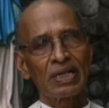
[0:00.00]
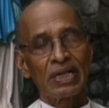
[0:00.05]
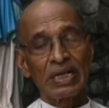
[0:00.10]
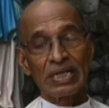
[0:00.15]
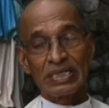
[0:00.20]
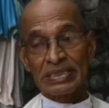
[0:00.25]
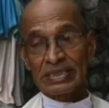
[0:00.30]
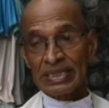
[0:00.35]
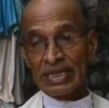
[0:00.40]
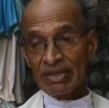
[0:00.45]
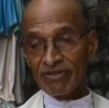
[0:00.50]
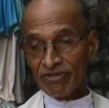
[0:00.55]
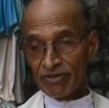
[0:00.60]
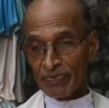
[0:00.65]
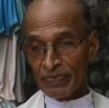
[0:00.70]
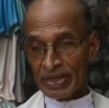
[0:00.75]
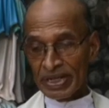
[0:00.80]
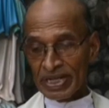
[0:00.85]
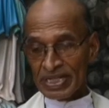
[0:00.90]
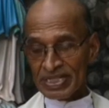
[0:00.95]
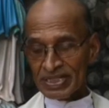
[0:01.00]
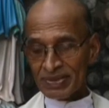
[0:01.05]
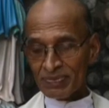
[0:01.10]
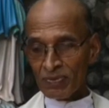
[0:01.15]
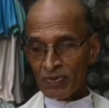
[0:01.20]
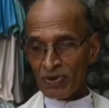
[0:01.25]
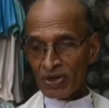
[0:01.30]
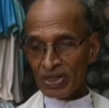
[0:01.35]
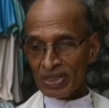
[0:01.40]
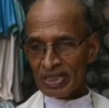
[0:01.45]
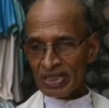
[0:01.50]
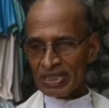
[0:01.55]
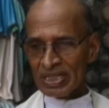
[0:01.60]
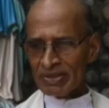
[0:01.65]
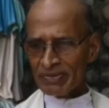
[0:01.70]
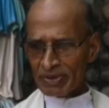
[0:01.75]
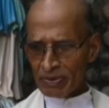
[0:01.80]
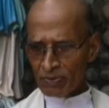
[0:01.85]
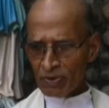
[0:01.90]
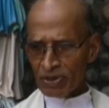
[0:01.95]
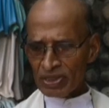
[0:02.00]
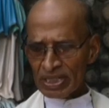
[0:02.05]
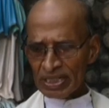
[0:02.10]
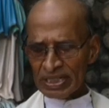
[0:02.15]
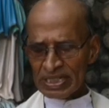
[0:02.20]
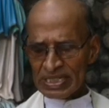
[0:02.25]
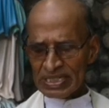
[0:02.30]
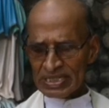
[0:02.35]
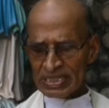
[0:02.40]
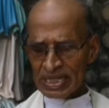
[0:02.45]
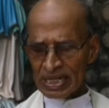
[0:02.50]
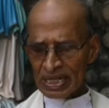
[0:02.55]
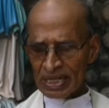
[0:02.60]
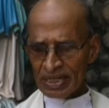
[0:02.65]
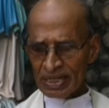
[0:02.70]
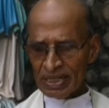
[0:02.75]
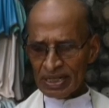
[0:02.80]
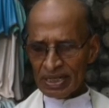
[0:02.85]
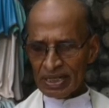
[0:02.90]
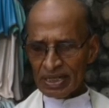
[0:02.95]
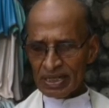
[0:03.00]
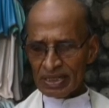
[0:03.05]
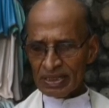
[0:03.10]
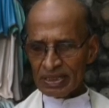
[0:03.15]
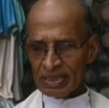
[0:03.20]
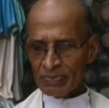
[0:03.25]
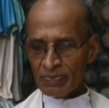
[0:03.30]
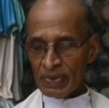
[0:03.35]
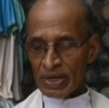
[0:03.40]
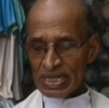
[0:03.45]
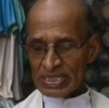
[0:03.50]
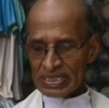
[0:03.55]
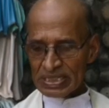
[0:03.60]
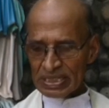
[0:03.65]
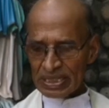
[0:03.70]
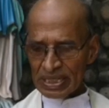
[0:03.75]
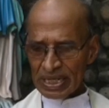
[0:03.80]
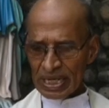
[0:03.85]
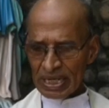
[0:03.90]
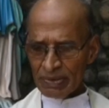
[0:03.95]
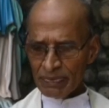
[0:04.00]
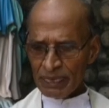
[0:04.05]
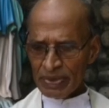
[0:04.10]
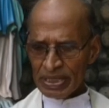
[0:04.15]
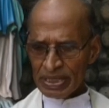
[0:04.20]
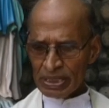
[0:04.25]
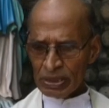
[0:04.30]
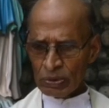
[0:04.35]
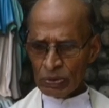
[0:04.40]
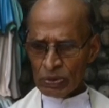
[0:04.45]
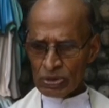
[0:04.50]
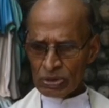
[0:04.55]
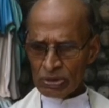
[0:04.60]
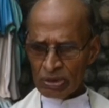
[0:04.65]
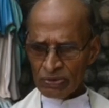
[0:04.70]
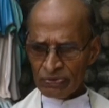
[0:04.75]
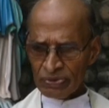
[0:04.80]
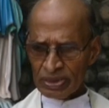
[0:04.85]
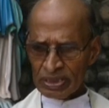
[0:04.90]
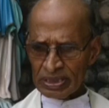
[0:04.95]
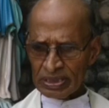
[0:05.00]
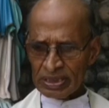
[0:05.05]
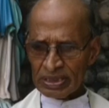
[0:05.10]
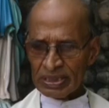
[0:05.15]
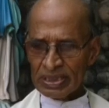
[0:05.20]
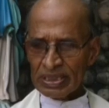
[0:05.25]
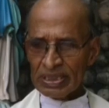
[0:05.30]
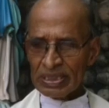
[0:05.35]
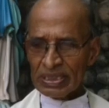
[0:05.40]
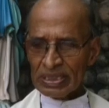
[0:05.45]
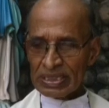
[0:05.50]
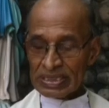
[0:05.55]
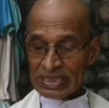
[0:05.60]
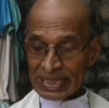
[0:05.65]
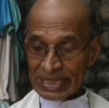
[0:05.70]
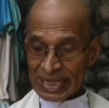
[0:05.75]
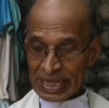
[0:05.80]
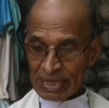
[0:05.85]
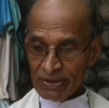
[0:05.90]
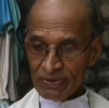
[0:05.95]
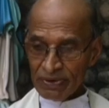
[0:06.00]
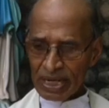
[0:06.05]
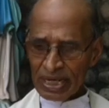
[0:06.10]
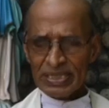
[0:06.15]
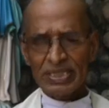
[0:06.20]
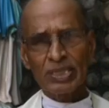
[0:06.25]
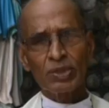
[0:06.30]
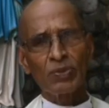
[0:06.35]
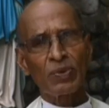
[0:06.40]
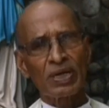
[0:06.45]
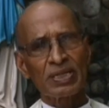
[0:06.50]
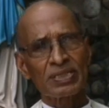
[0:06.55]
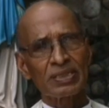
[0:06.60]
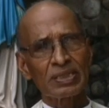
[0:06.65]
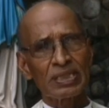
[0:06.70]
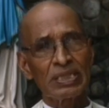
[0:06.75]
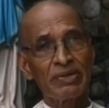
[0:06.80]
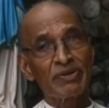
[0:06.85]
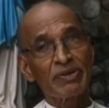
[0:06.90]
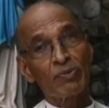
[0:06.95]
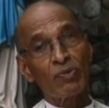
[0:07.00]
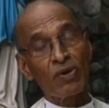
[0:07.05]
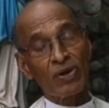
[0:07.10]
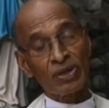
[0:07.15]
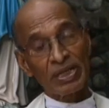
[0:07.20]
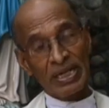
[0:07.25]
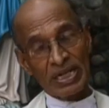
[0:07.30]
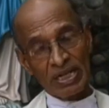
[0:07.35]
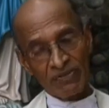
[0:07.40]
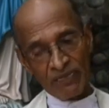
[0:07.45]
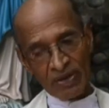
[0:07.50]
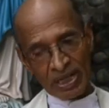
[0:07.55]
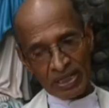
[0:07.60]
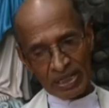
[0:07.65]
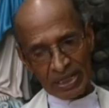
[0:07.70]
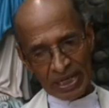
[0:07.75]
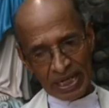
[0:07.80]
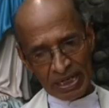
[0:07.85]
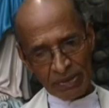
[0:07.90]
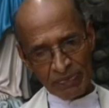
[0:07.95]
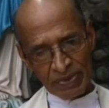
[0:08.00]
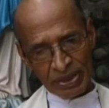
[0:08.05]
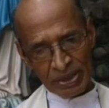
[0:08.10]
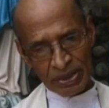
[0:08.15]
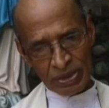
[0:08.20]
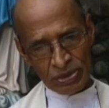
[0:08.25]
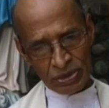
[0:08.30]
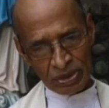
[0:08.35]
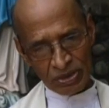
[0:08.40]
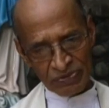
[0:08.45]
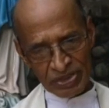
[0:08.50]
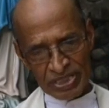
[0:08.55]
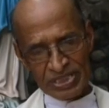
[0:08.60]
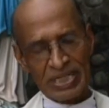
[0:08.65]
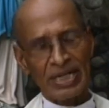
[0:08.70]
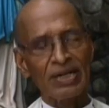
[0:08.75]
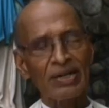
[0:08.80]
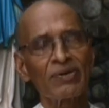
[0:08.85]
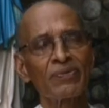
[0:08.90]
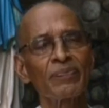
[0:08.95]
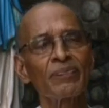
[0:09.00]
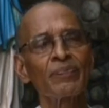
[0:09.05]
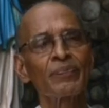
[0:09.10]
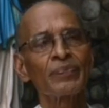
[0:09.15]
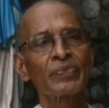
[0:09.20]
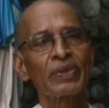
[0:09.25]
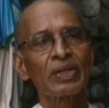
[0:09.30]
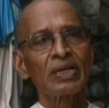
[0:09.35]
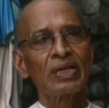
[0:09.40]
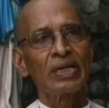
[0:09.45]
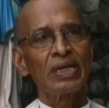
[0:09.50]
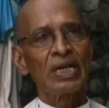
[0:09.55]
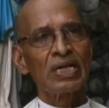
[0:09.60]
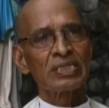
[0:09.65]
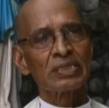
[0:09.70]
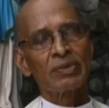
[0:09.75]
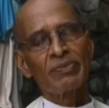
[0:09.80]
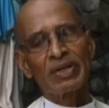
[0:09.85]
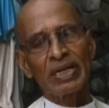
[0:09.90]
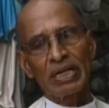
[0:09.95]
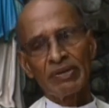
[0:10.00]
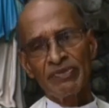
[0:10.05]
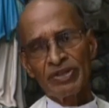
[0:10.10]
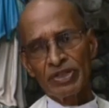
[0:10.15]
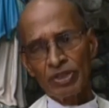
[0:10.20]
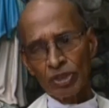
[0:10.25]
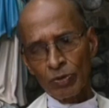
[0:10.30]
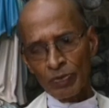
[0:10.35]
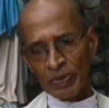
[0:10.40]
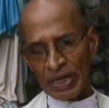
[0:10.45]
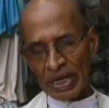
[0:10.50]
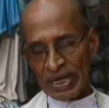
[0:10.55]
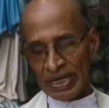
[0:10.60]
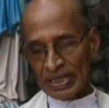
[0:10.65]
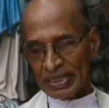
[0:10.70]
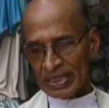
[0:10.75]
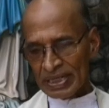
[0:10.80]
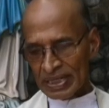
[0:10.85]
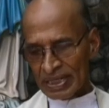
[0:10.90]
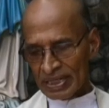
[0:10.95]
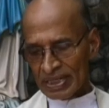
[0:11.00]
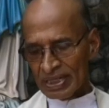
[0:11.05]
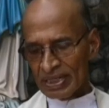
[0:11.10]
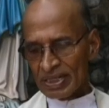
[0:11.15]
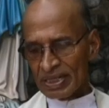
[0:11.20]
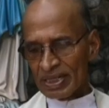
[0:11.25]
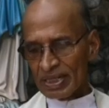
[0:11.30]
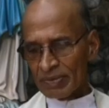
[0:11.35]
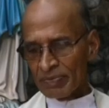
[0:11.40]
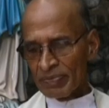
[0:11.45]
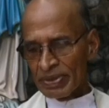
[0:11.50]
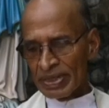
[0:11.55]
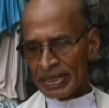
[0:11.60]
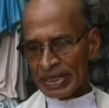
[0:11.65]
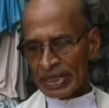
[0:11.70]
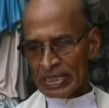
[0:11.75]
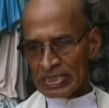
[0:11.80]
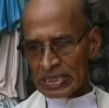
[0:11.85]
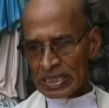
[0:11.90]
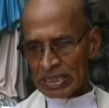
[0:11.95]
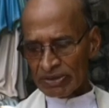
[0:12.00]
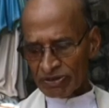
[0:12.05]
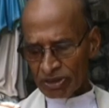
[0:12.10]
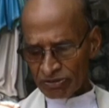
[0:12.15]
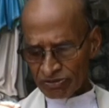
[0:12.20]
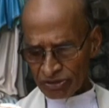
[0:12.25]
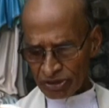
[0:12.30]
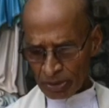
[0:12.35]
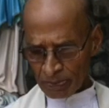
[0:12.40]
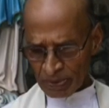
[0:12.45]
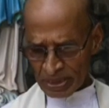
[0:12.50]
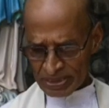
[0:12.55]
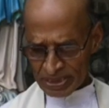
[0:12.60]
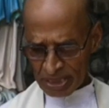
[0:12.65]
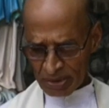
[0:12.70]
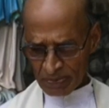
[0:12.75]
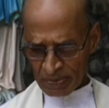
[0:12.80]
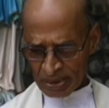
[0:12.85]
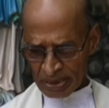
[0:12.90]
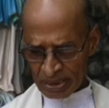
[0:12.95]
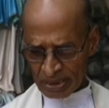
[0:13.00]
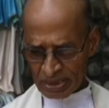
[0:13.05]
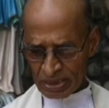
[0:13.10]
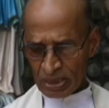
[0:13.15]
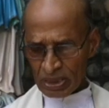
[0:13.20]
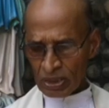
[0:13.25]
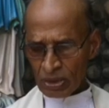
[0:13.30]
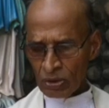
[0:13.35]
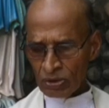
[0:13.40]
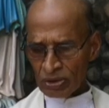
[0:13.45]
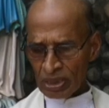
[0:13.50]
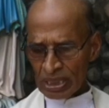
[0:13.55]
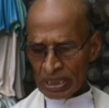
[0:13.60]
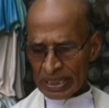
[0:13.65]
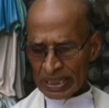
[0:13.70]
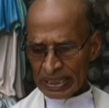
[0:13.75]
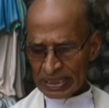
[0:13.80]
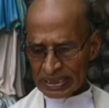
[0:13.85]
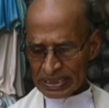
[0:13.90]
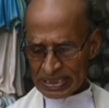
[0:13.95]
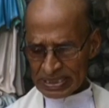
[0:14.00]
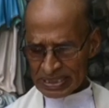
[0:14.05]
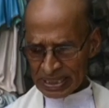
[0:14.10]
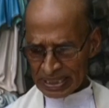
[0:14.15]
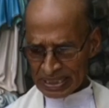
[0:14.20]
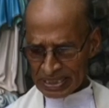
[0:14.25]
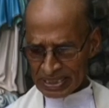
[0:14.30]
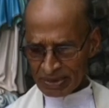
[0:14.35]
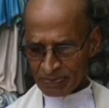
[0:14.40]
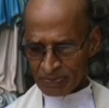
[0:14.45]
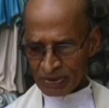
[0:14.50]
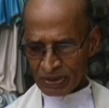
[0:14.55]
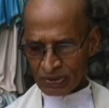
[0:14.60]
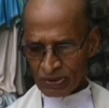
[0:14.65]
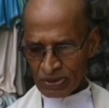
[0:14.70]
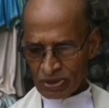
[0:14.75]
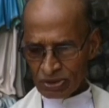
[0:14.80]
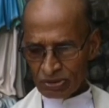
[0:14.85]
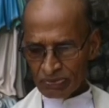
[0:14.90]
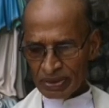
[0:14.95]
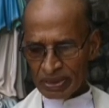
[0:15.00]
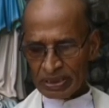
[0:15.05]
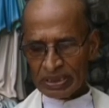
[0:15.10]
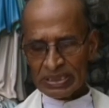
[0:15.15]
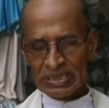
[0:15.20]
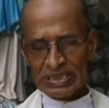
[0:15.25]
Slave means more, even more than his son. The master can make use of the slave as he wants, even more than a father can make use of his son. Similarly, we took pride in being a slave of our Blessed Mother. Not only her sons, but also her